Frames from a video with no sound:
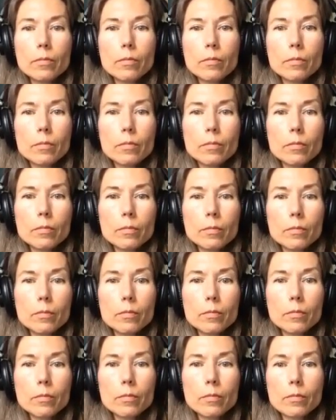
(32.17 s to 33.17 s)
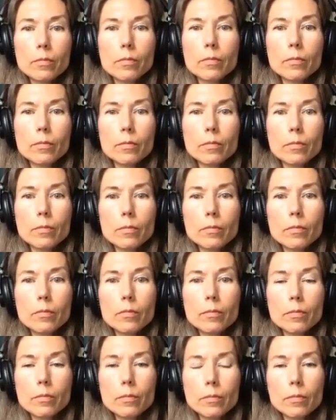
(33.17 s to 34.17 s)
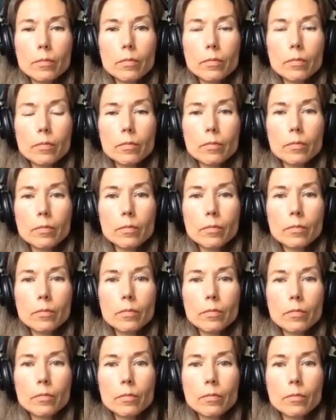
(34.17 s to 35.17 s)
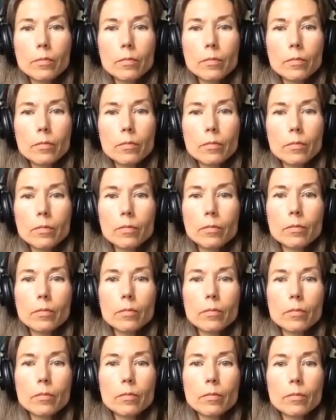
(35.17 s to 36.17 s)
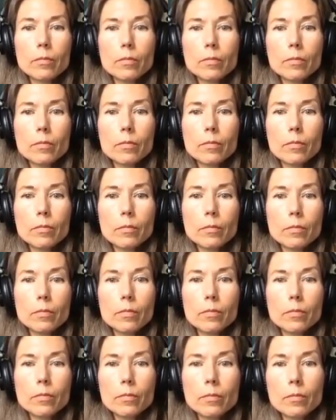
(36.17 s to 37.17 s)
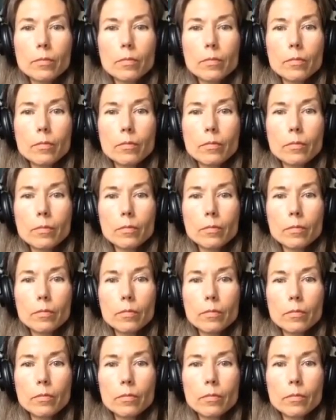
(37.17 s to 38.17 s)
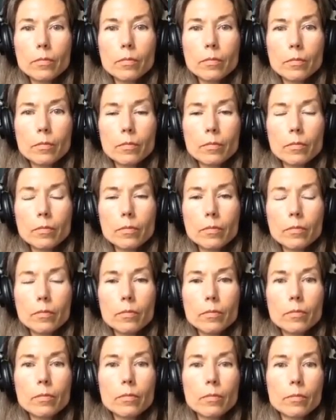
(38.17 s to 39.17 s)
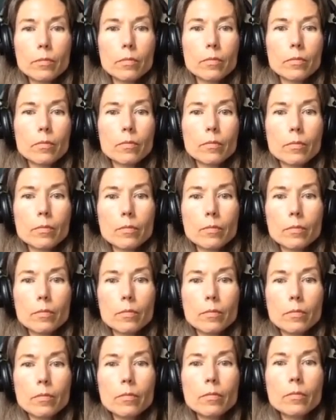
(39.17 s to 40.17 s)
This person isn't speaking.